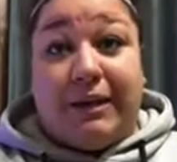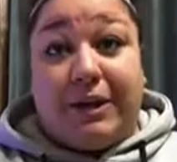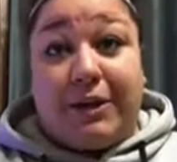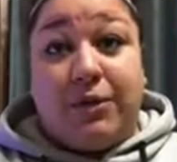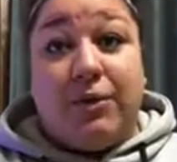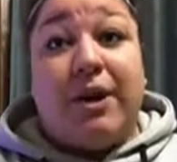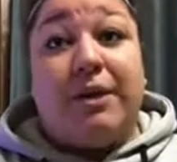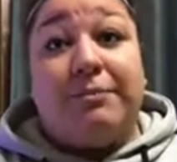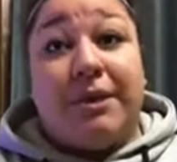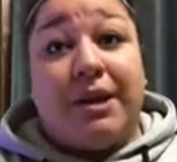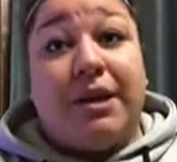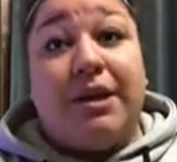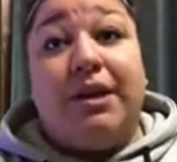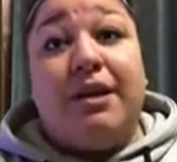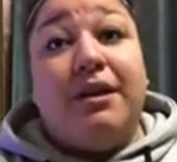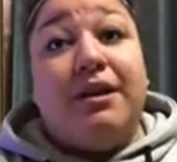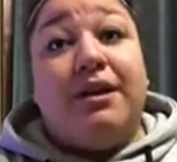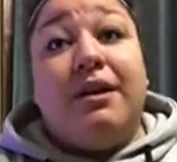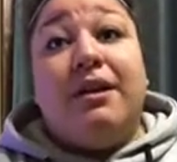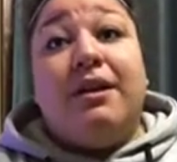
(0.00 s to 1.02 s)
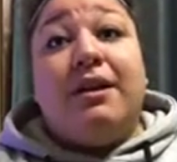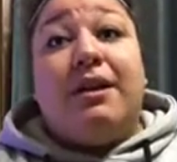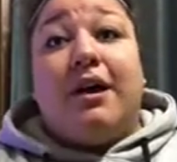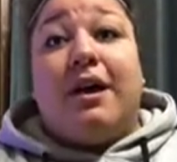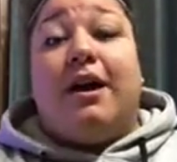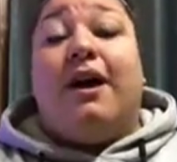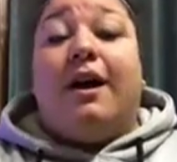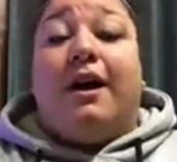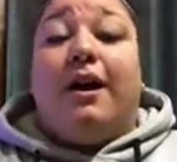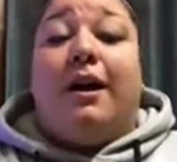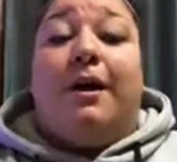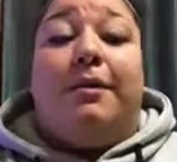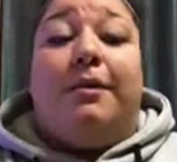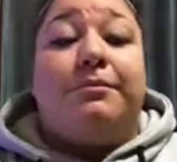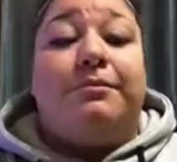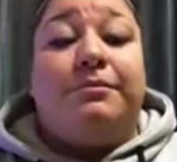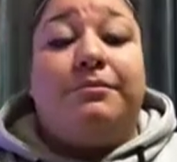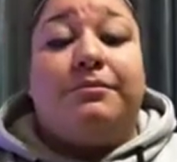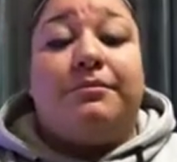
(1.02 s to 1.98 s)
equipment.
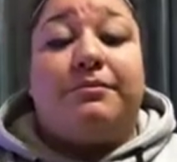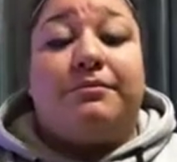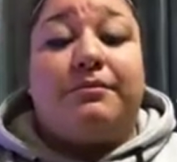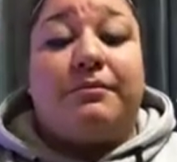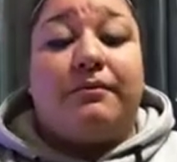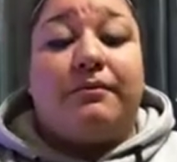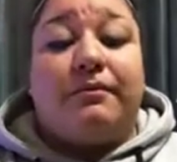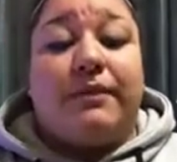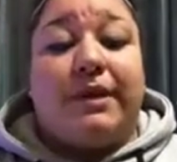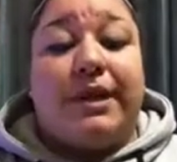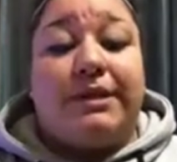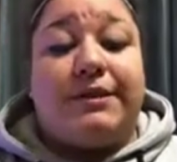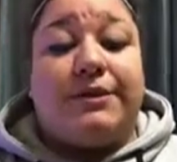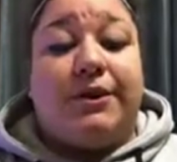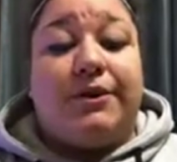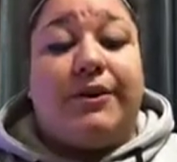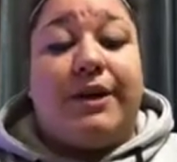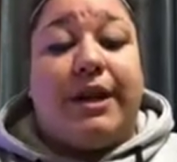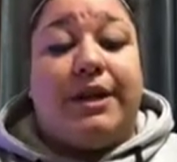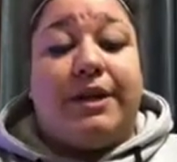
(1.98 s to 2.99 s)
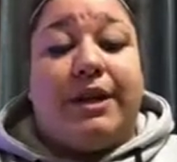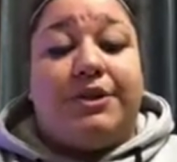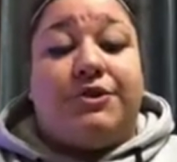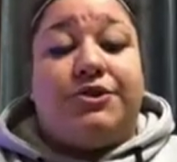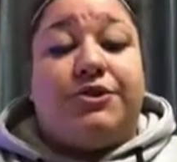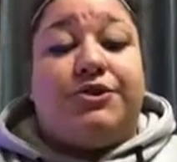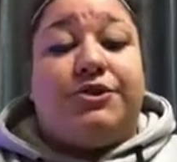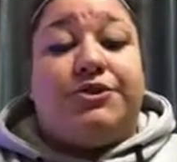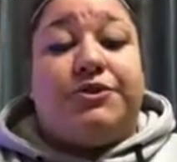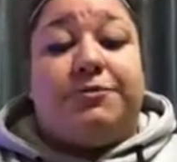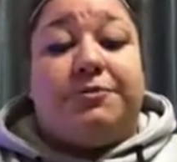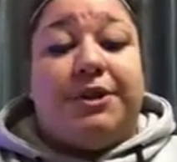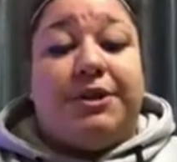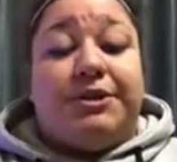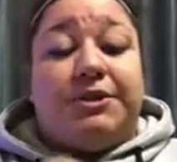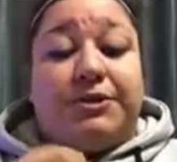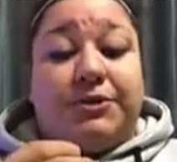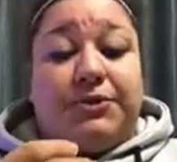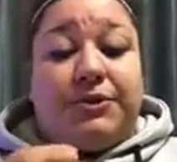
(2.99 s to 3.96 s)
And so they introduced me to